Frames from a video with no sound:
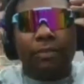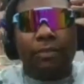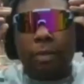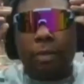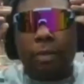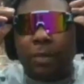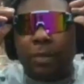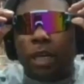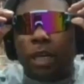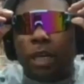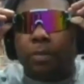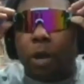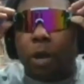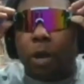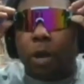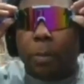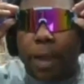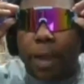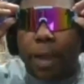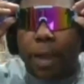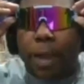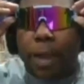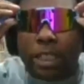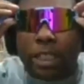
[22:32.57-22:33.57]
I'm thinking about
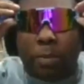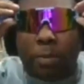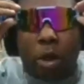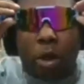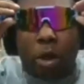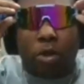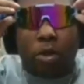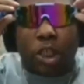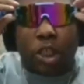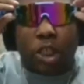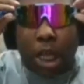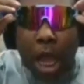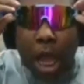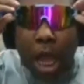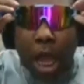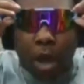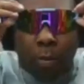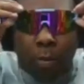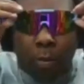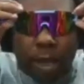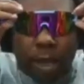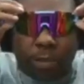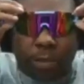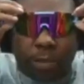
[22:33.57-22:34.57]
basketball,
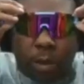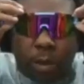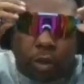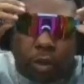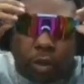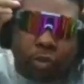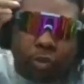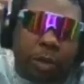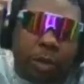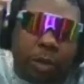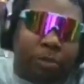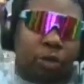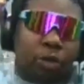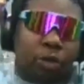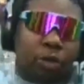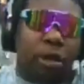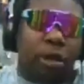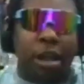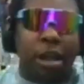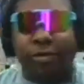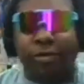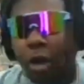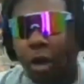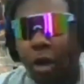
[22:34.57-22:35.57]
Chicago basketball, three
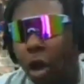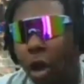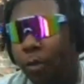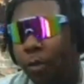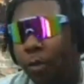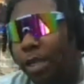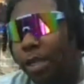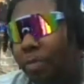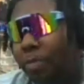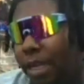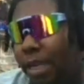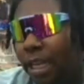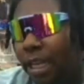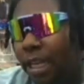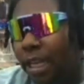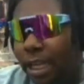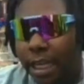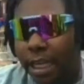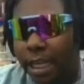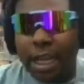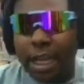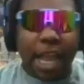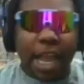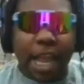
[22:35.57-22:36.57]
programs I've always been
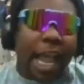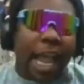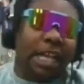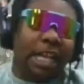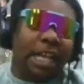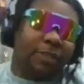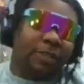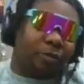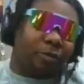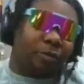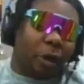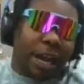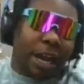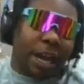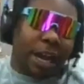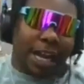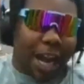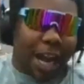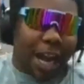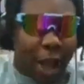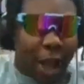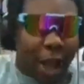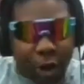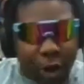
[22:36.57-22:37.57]
elite. As of right
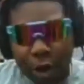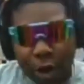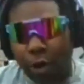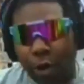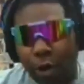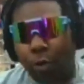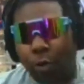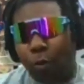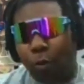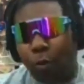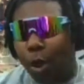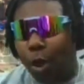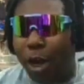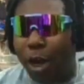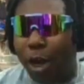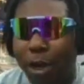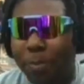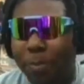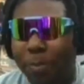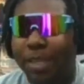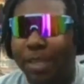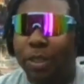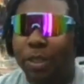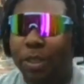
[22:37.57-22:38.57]
now, though, one
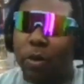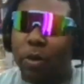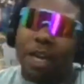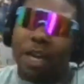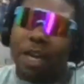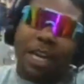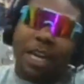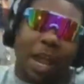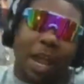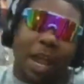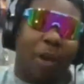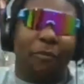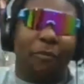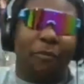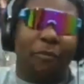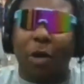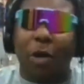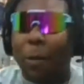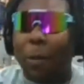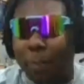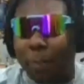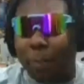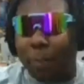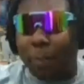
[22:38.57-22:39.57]
of them is on the
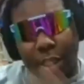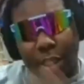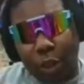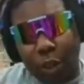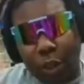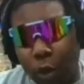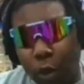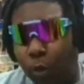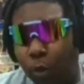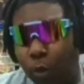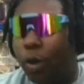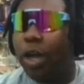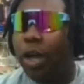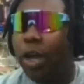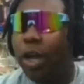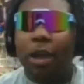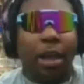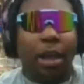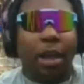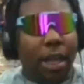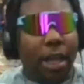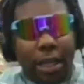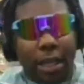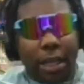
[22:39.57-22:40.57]
downfall, but the two
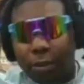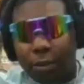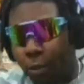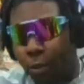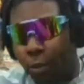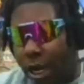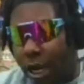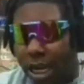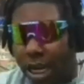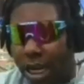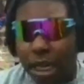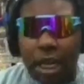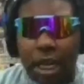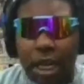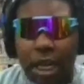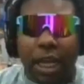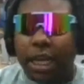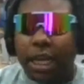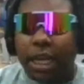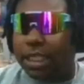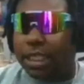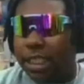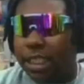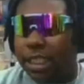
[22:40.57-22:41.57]
is Whitney Young
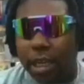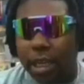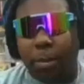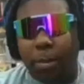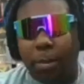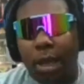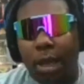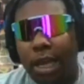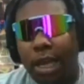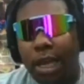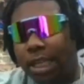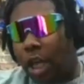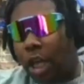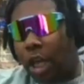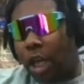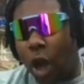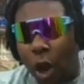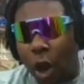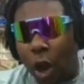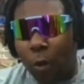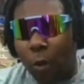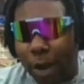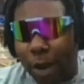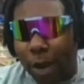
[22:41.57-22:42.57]
and Simeon is
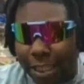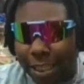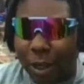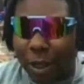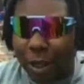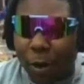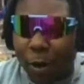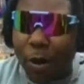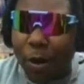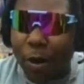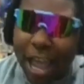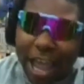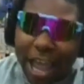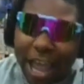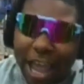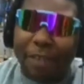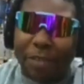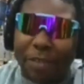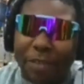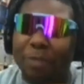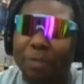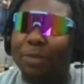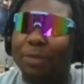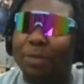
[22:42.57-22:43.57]
always gonna
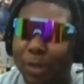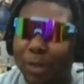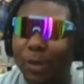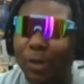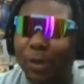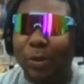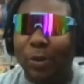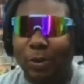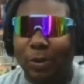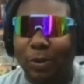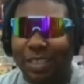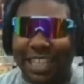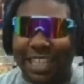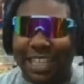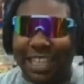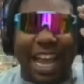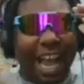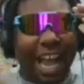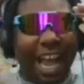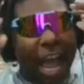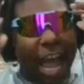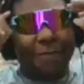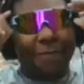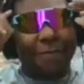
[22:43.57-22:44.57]
have them dudes.
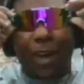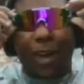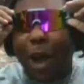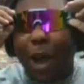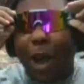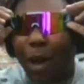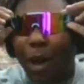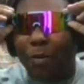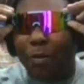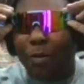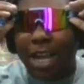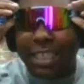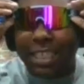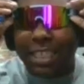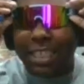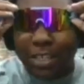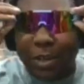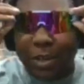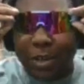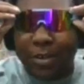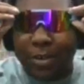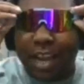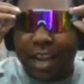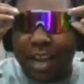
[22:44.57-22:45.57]
I, have always
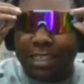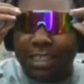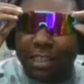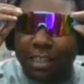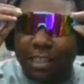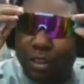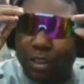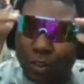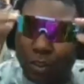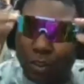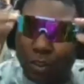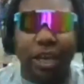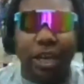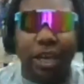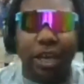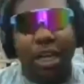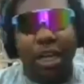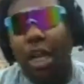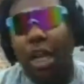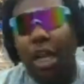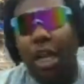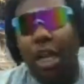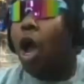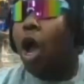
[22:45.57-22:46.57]
known that since the shorty.
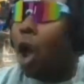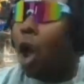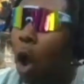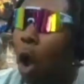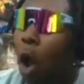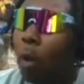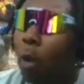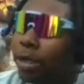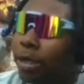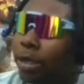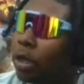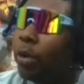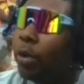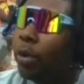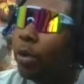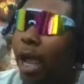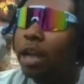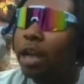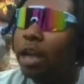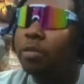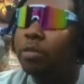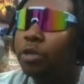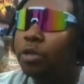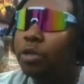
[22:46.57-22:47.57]
Always gonna
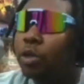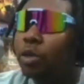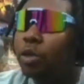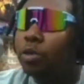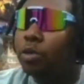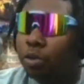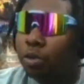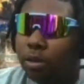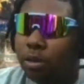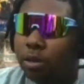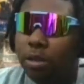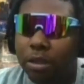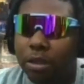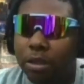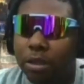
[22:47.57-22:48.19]
have them dudes.